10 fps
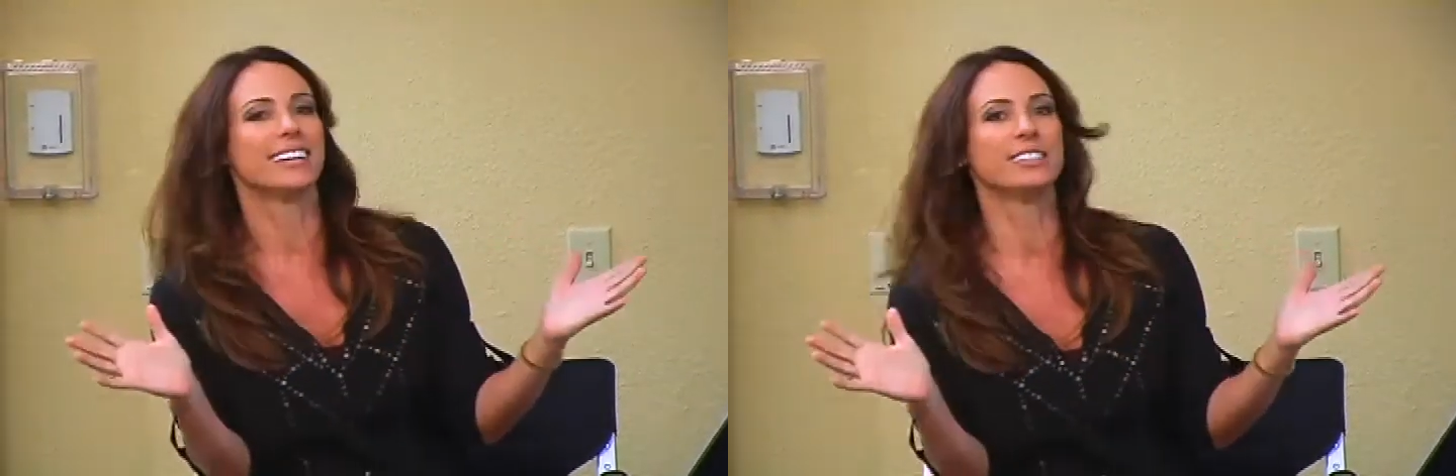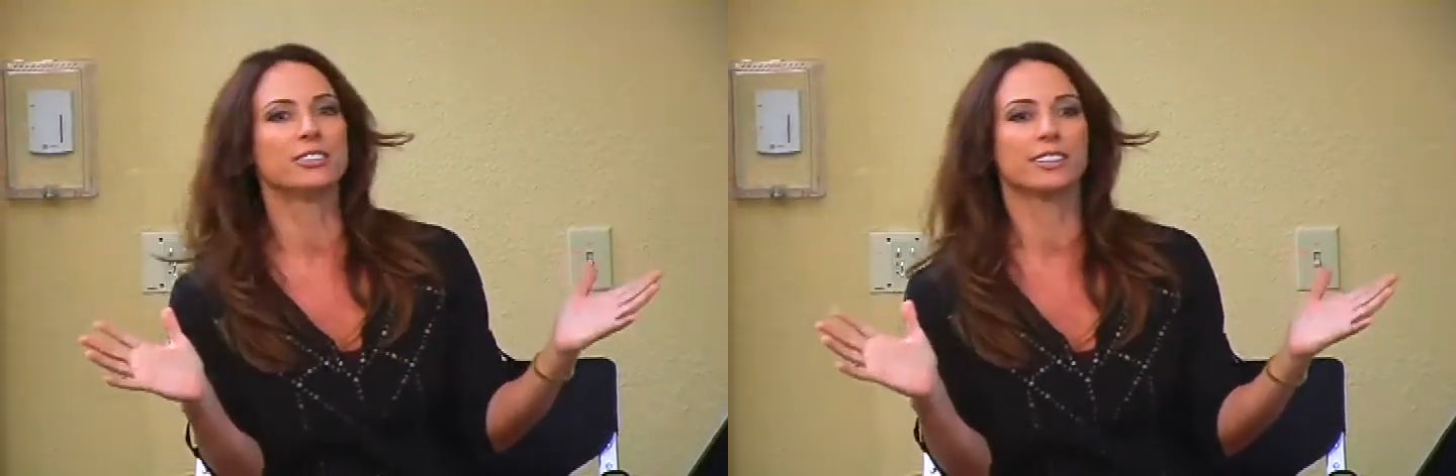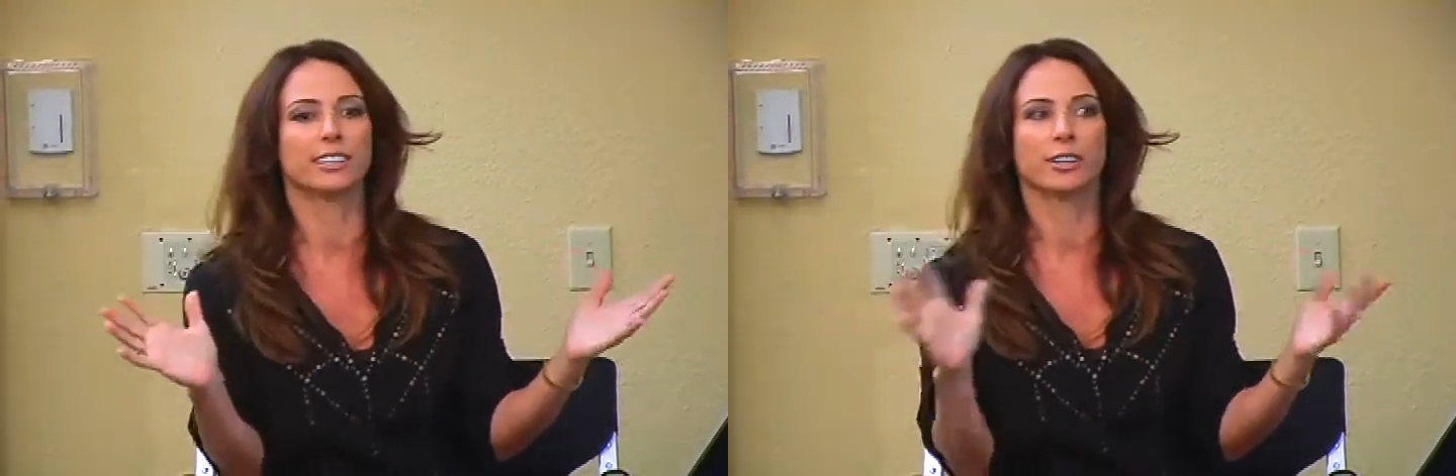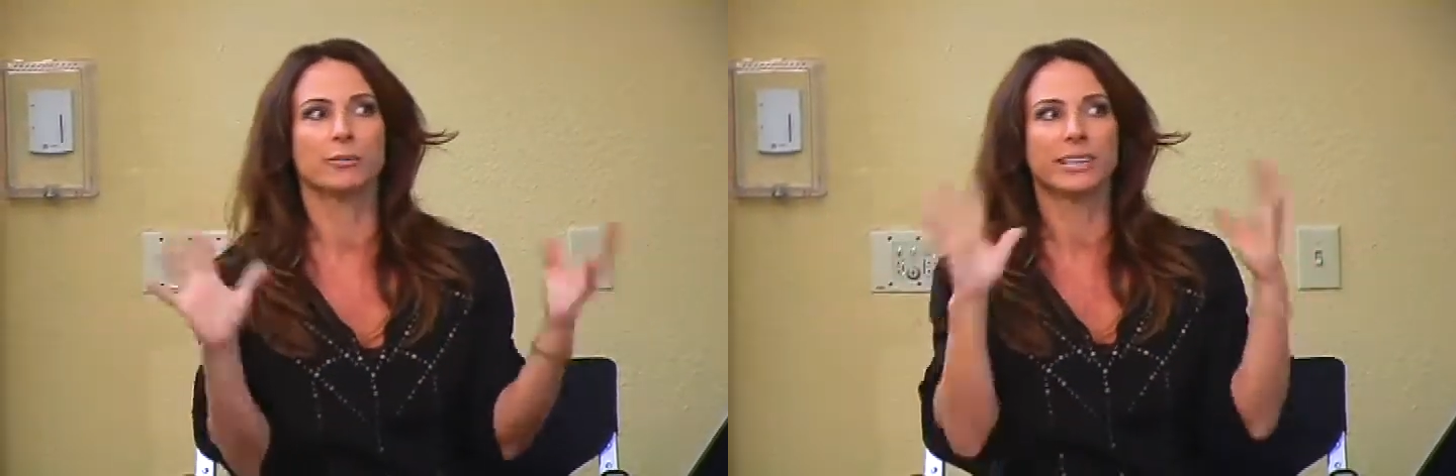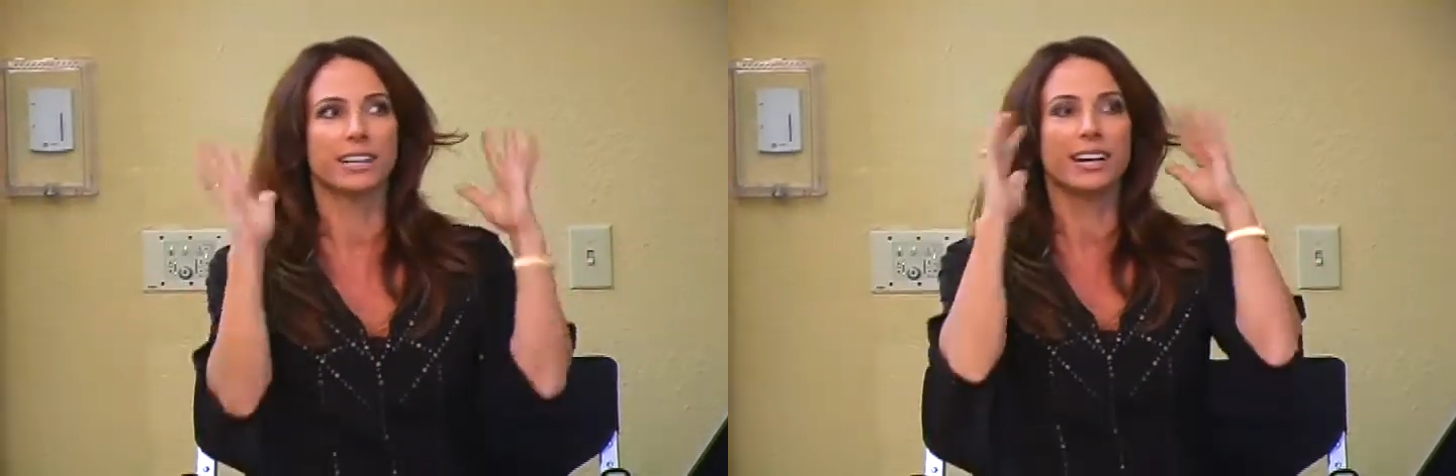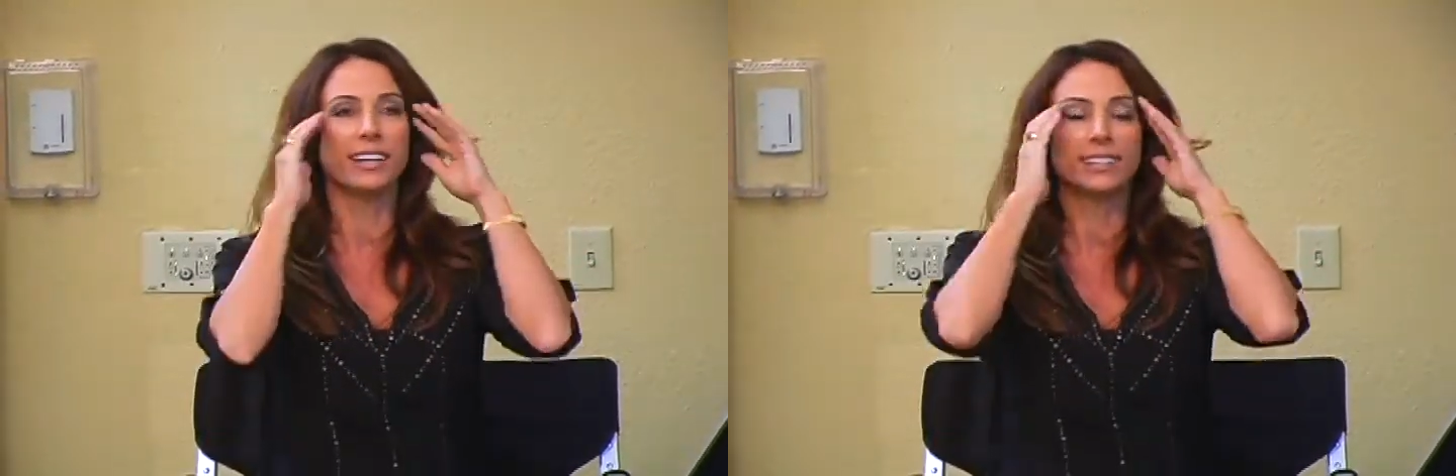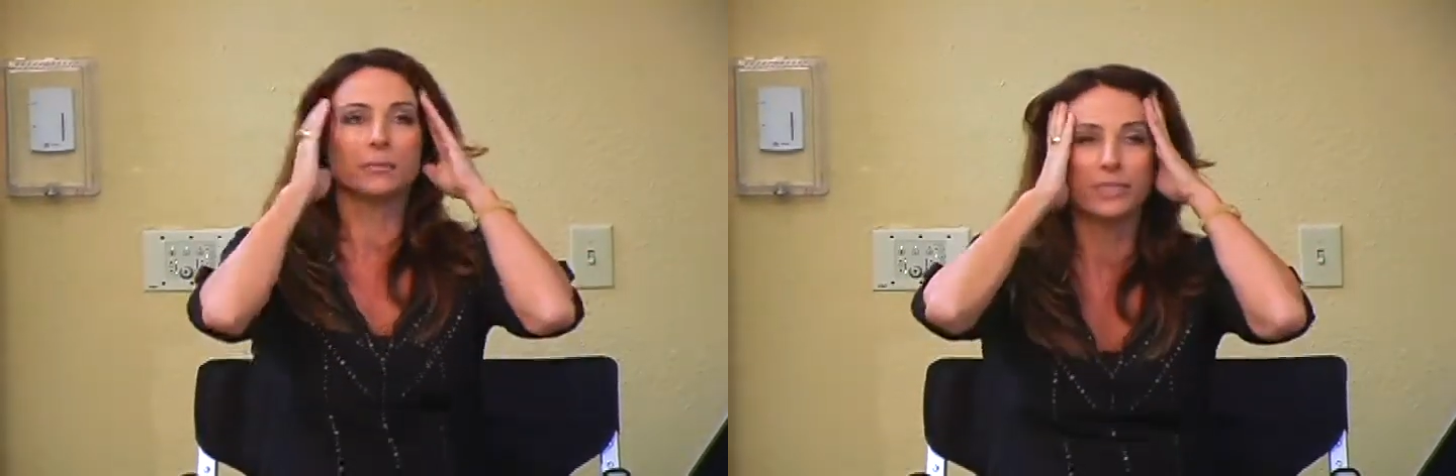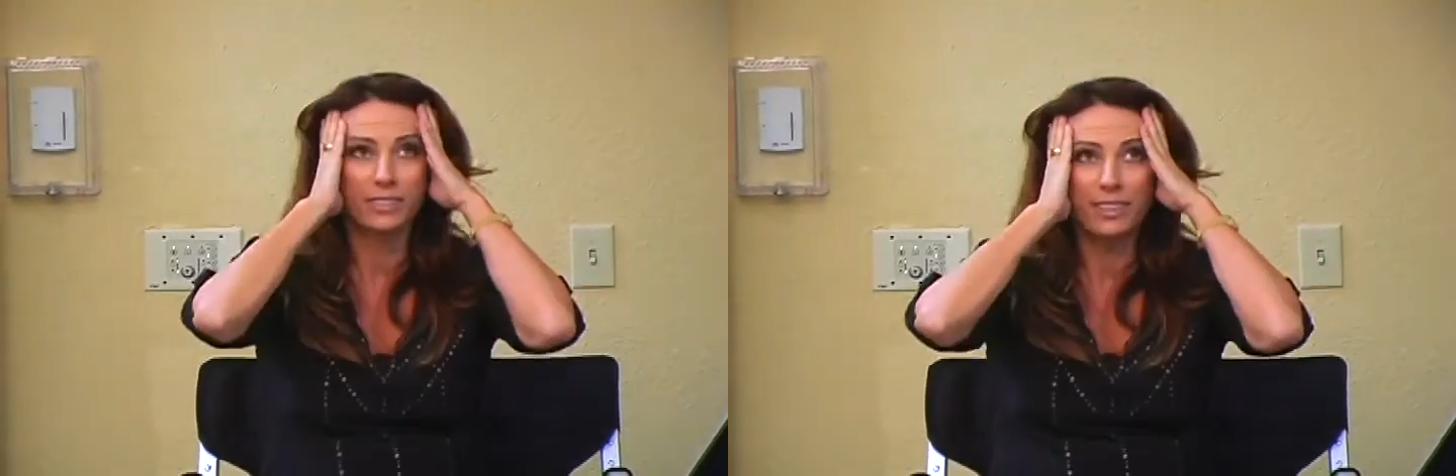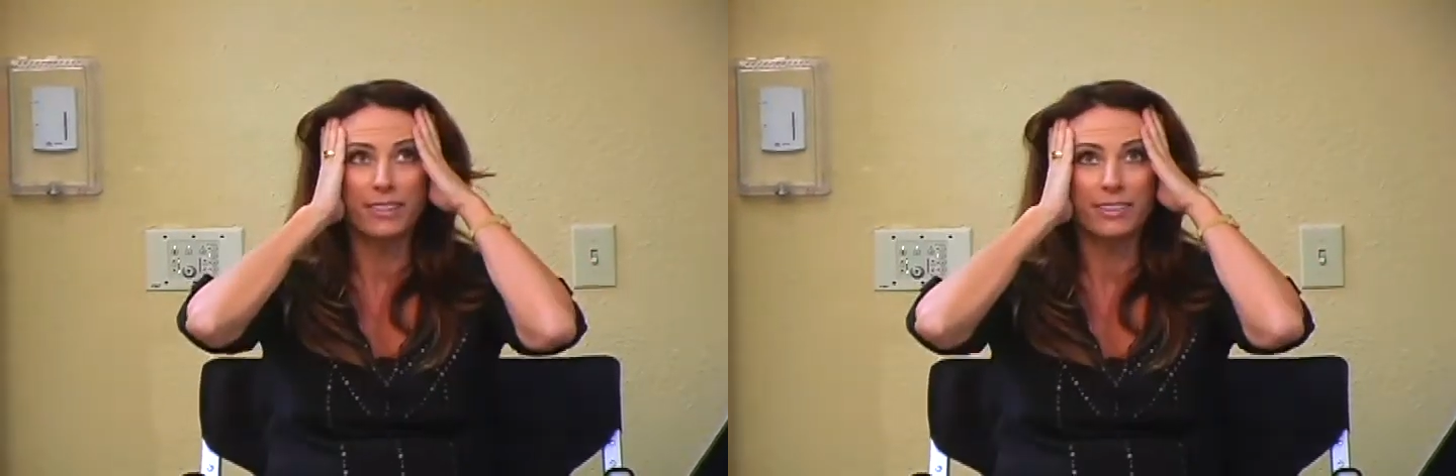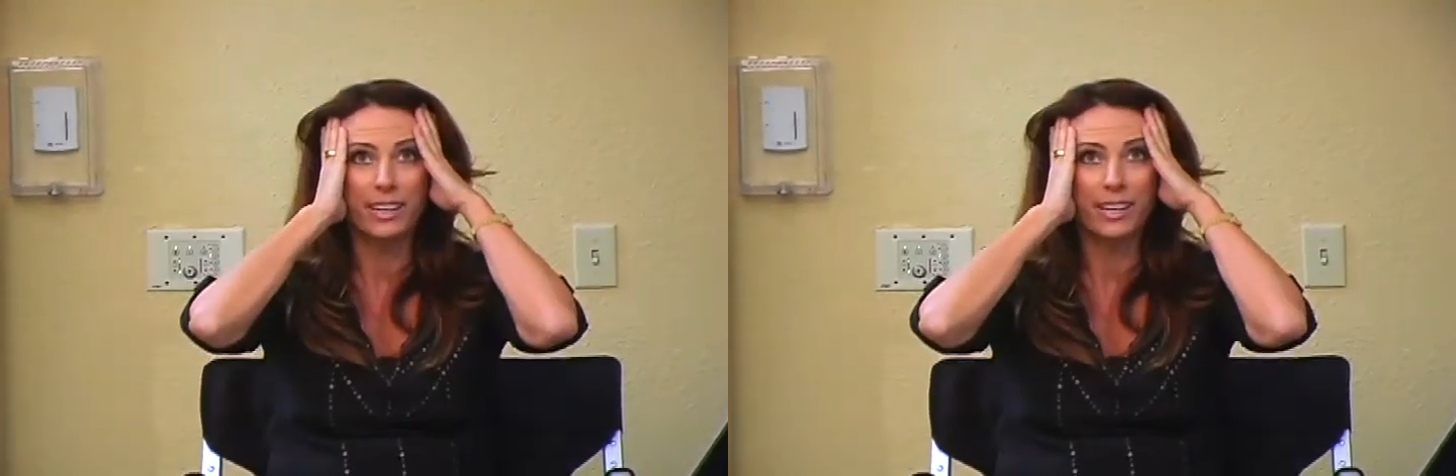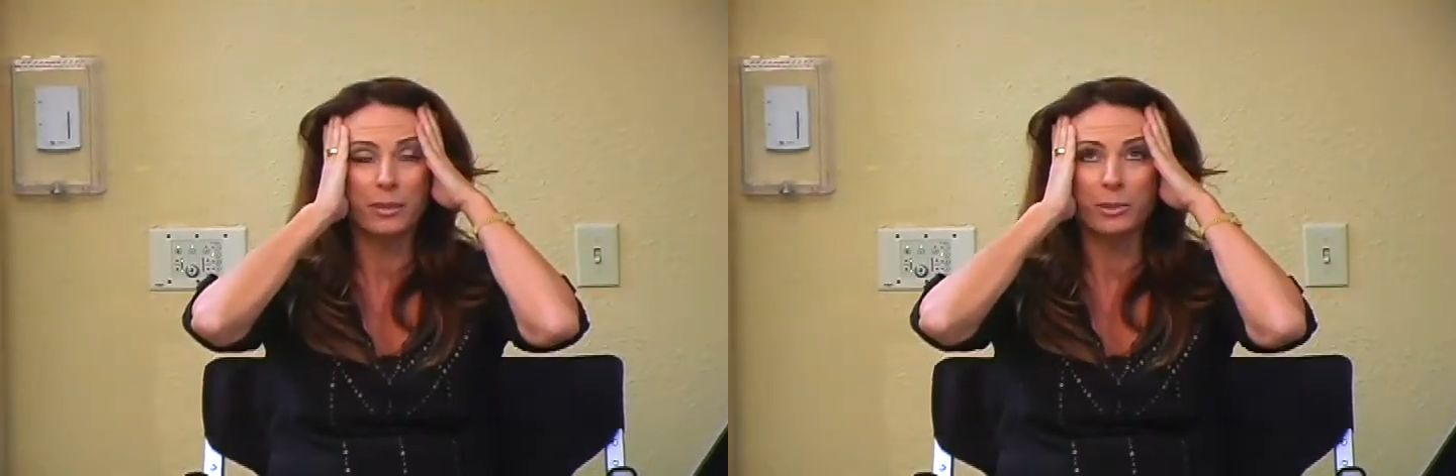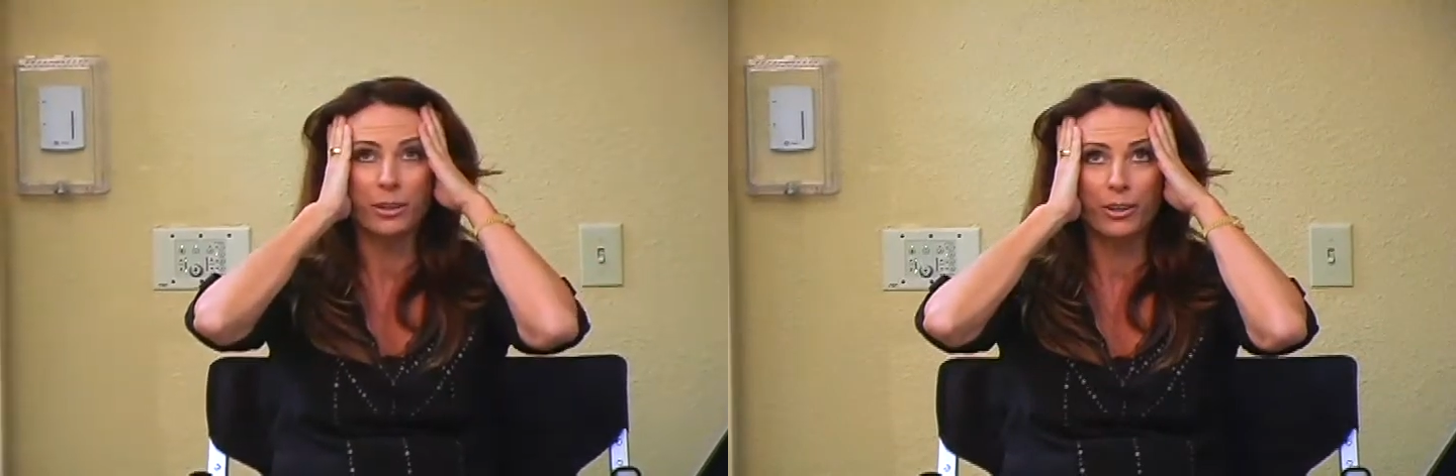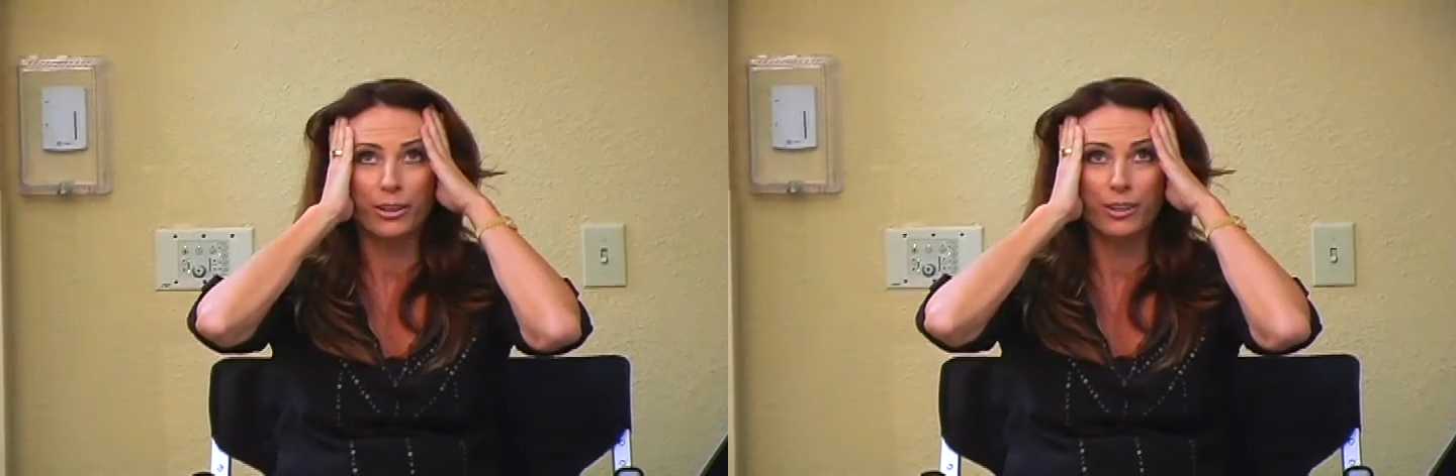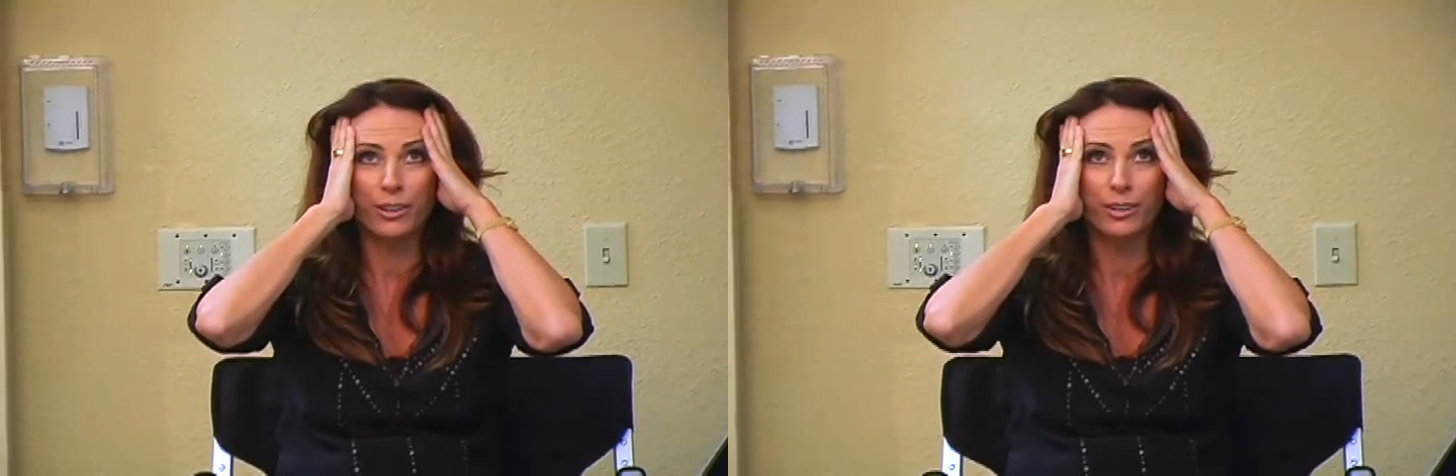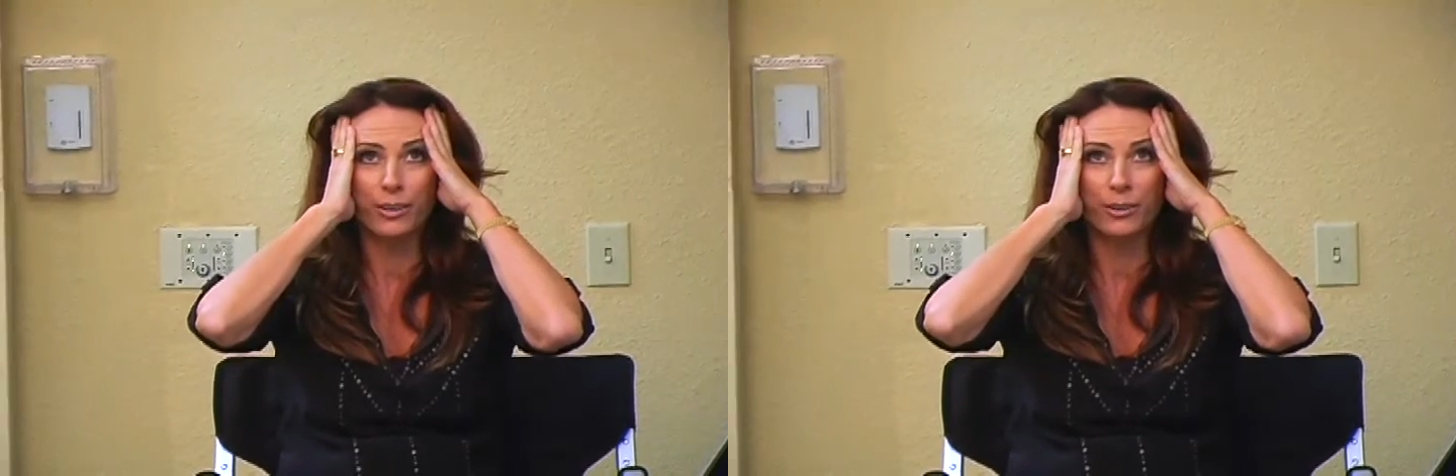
And then you're like, oh my God, I didn't want to love him or her,